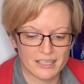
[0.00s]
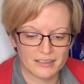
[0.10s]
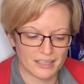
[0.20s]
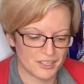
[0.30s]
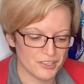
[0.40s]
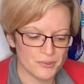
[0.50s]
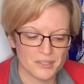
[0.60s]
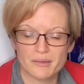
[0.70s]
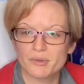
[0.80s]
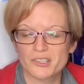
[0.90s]
then using
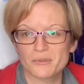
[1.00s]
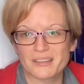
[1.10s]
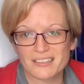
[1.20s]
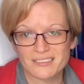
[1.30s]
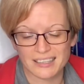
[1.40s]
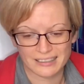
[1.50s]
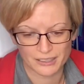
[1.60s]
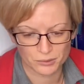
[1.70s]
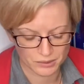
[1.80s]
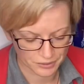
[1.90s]
the books when they're slightly
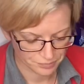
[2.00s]
older